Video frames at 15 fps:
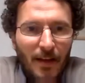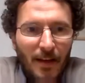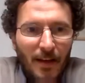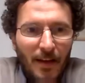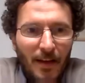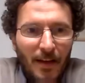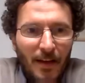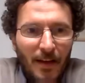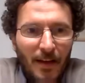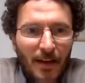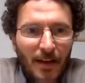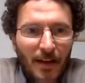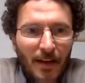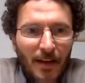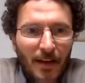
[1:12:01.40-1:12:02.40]

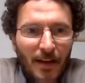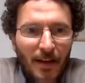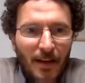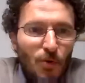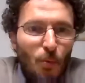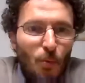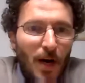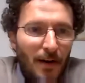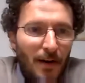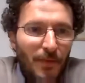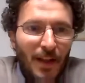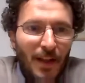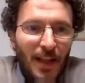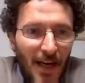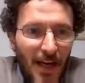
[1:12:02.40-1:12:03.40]
actually you are
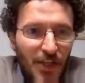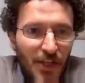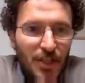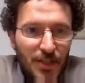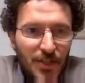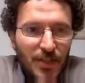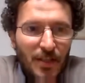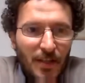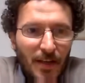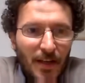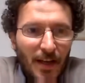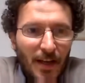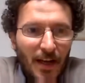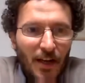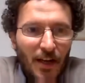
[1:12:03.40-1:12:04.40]
the largest
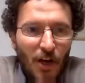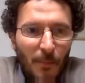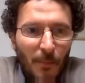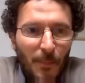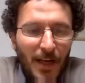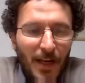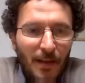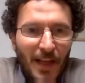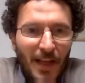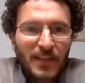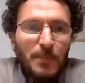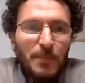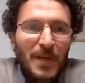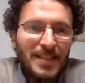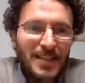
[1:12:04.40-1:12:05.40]
a
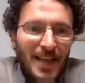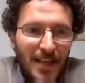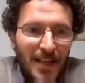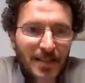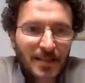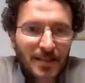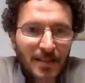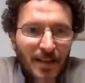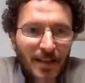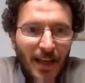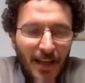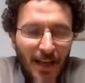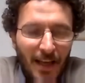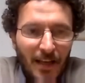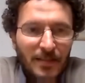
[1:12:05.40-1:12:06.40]
company that has been
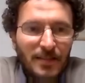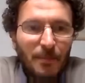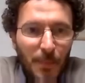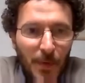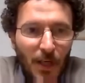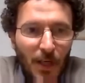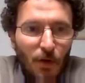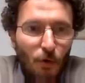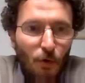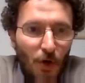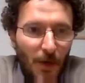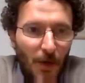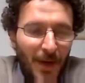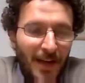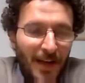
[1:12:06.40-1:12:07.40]
assessed against the B
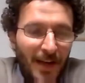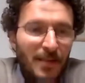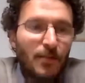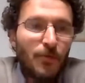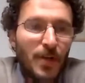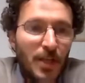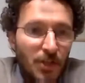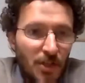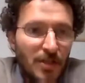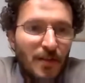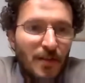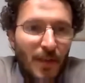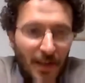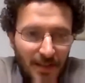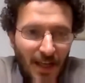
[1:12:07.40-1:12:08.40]
Corp and reached
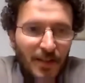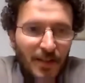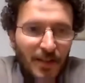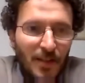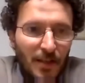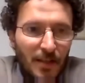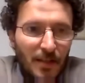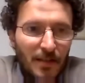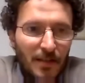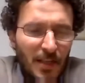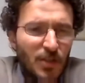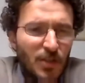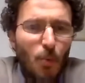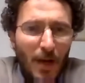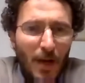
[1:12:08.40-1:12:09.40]
the standard.
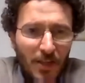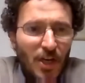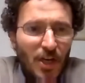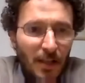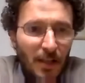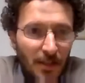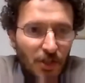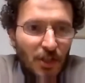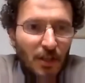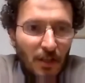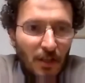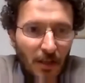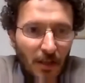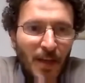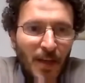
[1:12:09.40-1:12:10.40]
That is quite
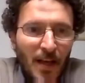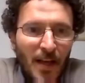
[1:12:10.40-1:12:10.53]
challenging.